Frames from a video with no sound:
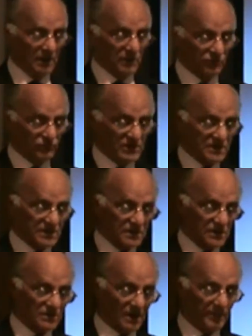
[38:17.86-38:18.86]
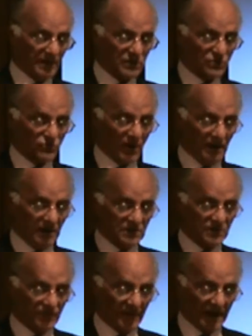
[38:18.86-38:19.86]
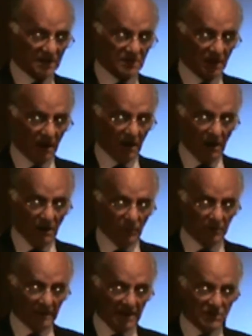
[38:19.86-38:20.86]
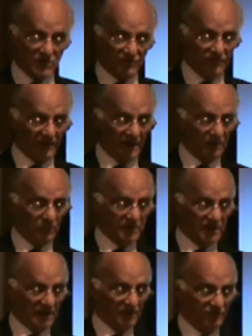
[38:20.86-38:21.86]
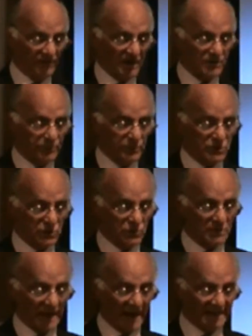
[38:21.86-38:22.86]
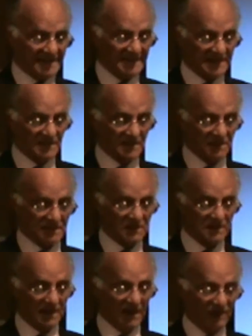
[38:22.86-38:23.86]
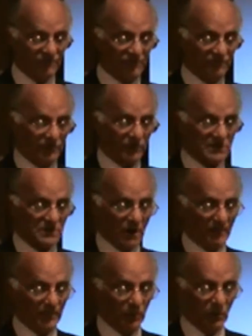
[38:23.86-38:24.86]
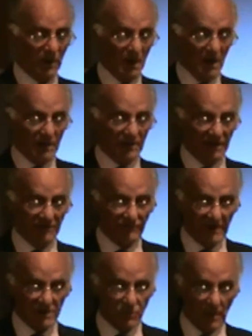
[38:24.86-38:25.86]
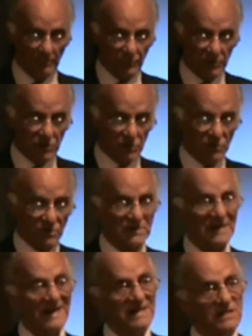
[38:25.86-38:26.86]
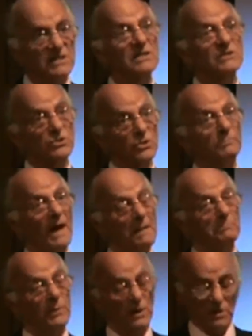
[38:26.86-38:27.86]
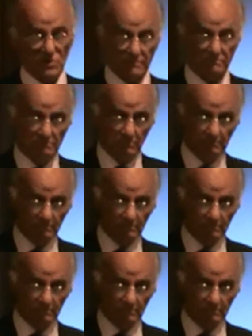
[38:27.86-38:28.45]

the risk that some extraneous factor will interfere with the effect produced at a distance if, for example, the effect one produces is somnambulism,